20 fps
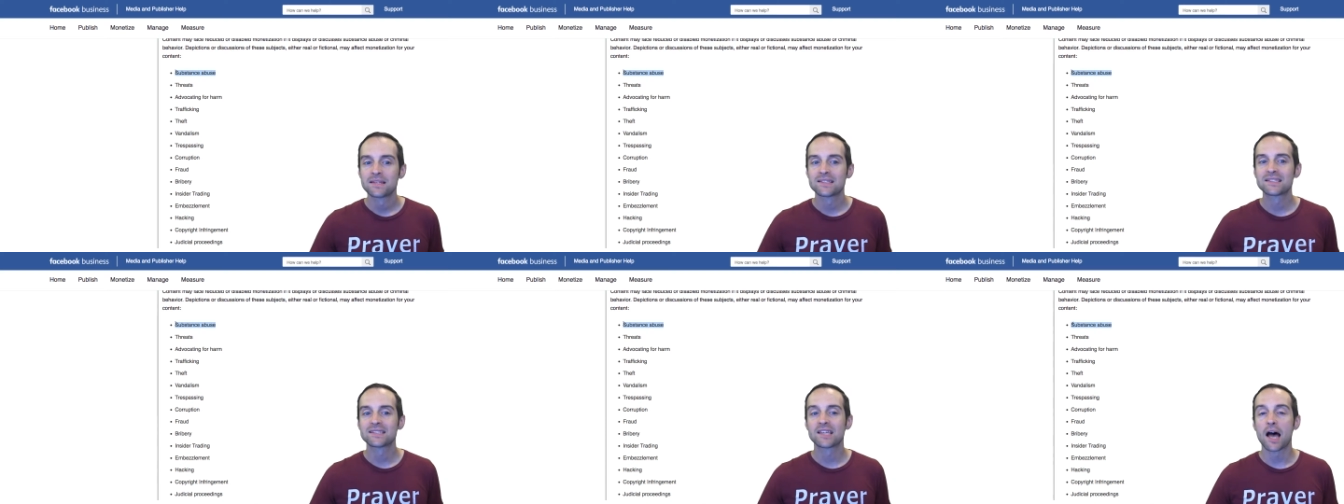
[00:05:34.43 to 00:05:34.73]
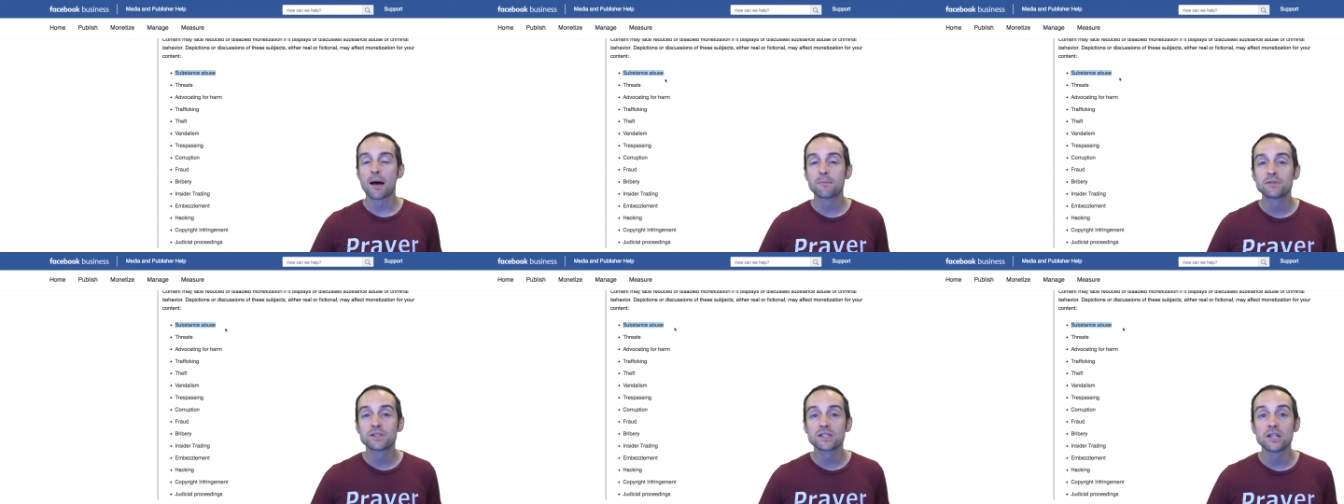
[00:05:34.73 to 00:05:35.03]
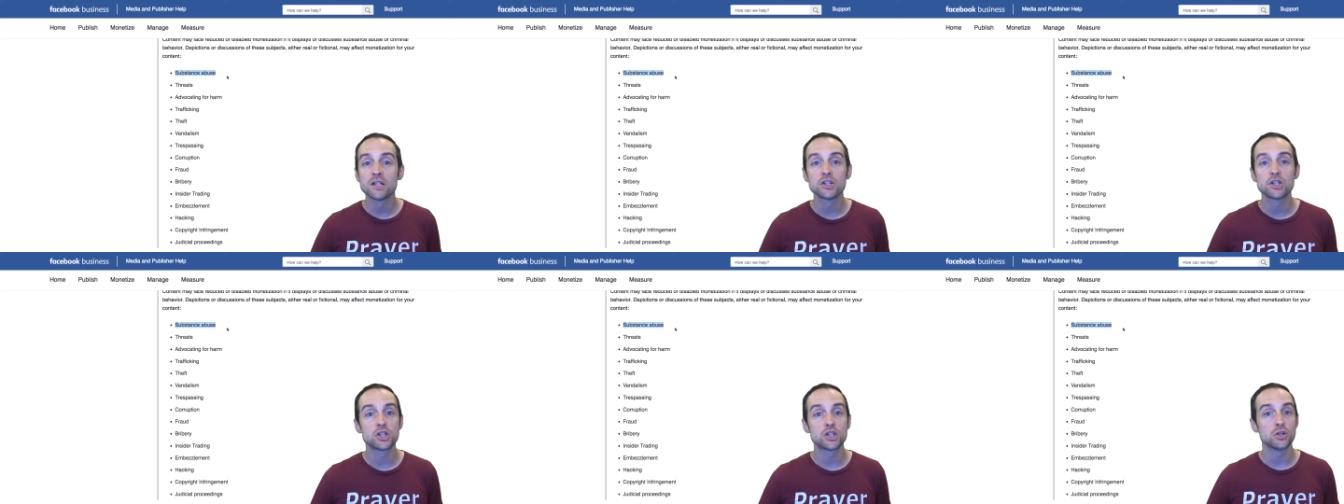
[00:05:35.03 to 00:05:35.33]

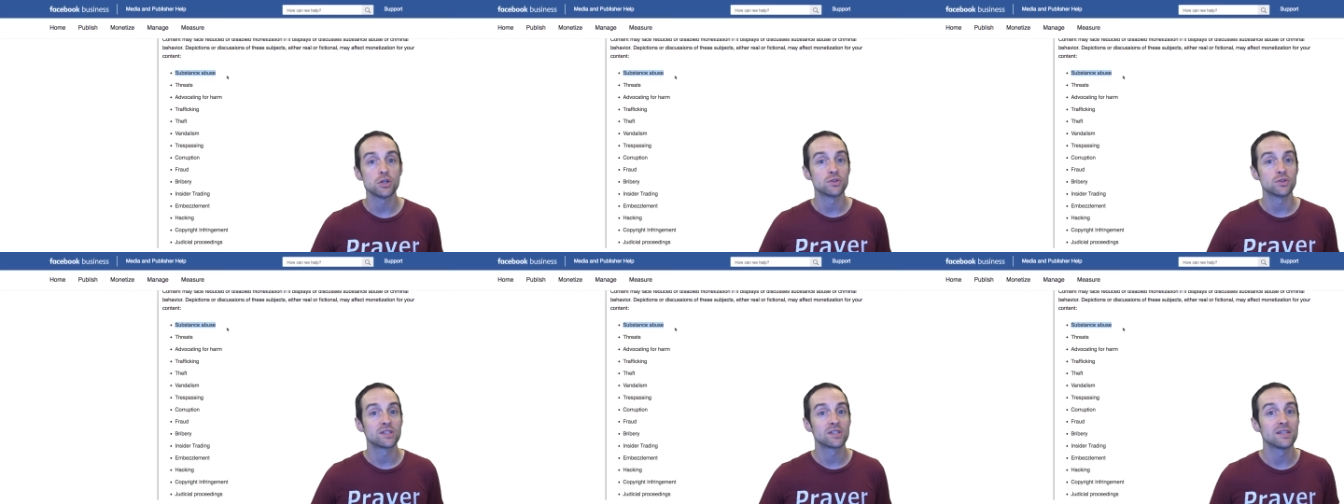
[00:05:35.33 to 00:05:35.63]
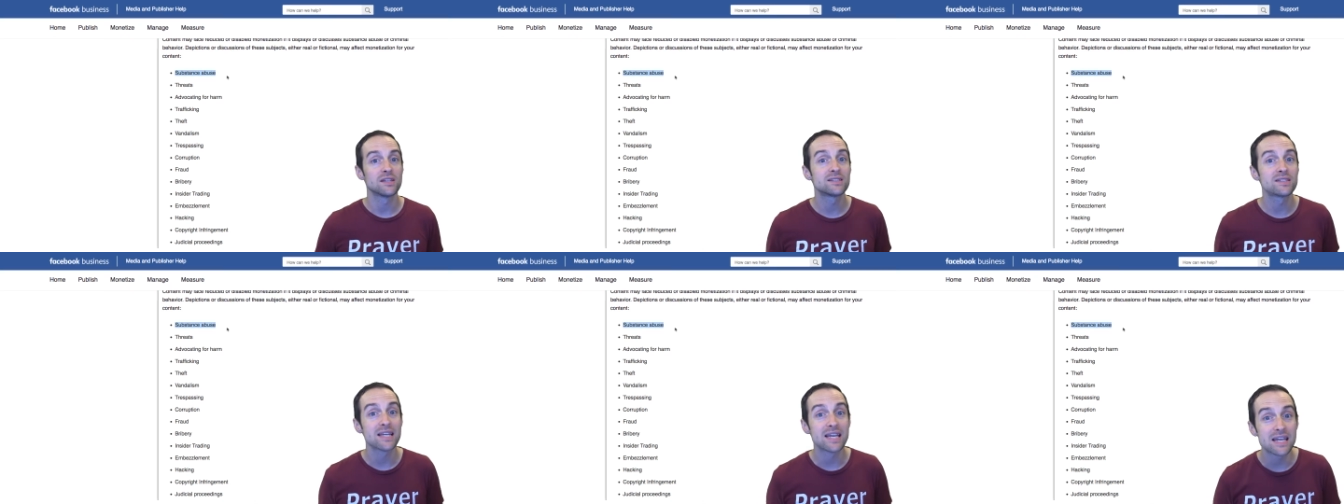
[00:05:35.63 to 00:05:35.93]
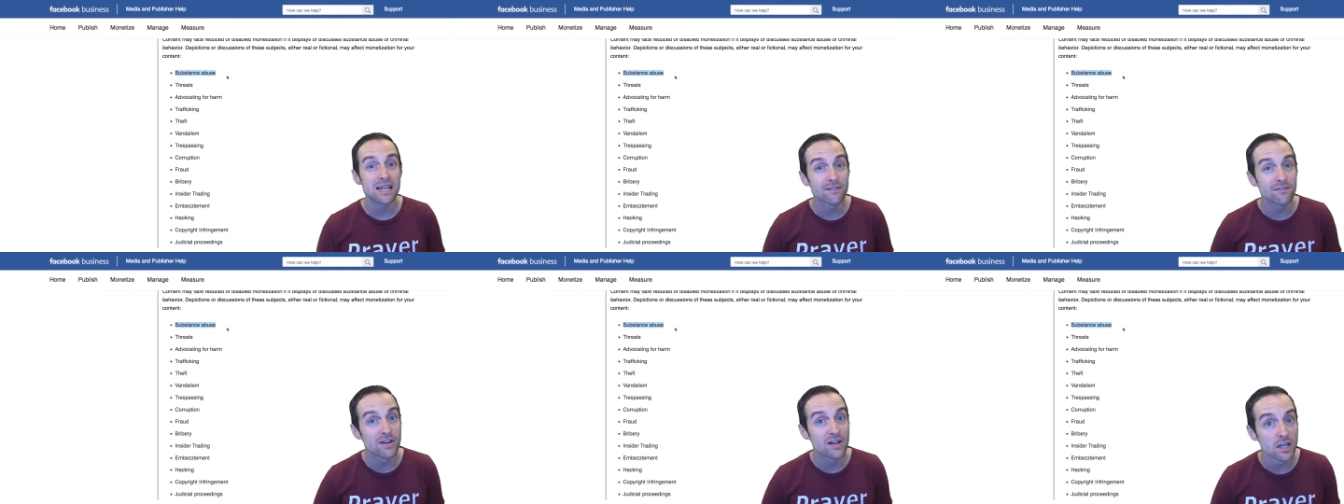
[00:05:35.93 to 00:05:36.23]
Substance use. This
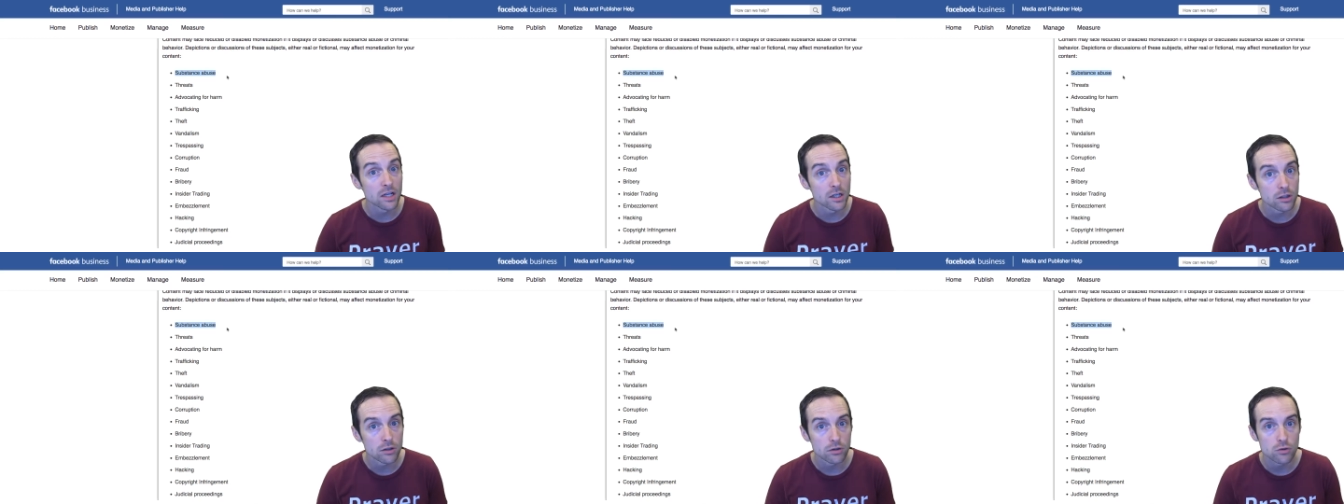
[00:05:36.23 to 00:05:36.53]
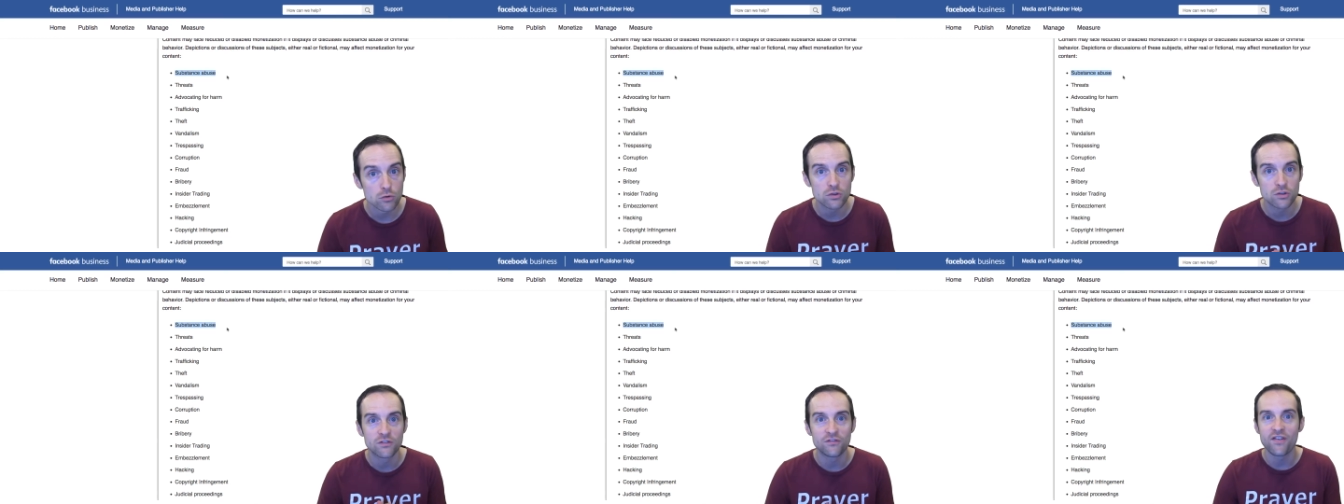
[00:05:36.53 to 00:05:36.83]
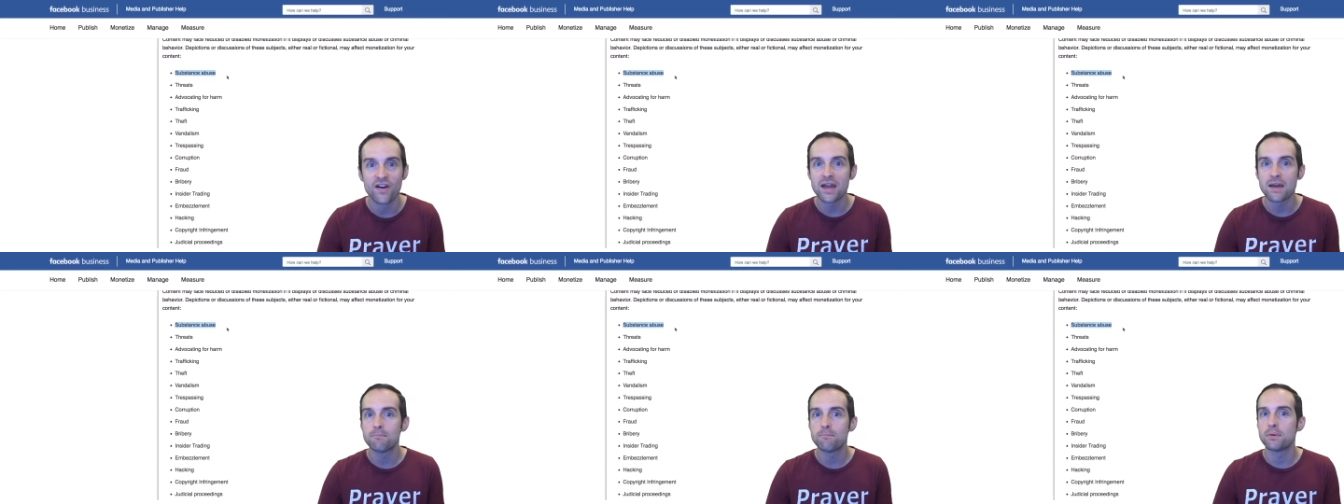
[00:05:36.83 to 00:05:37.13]
even includes
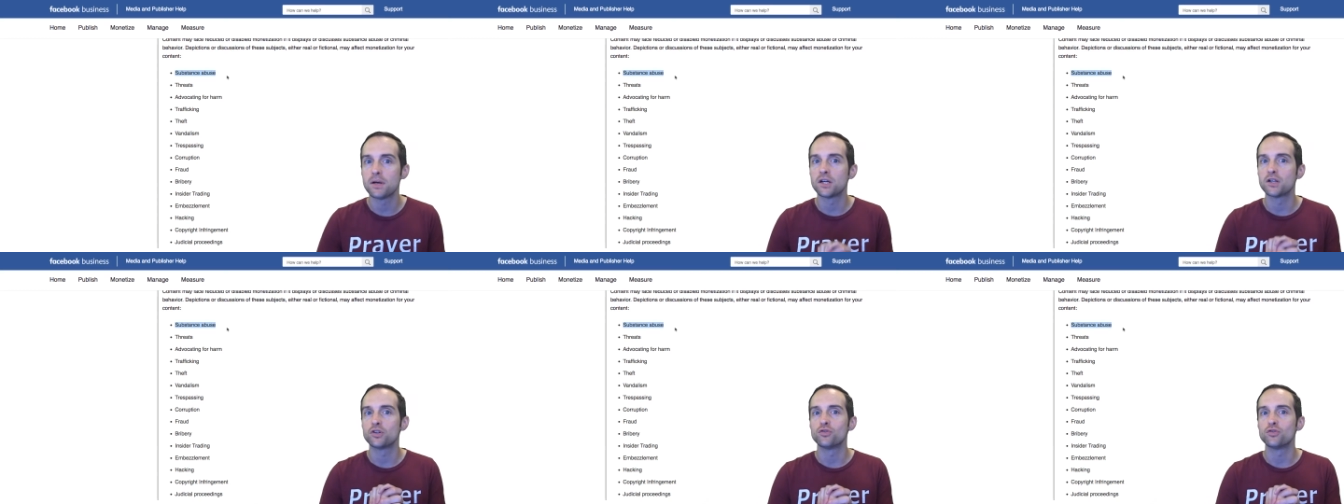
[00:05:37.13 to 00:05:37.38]
vaping.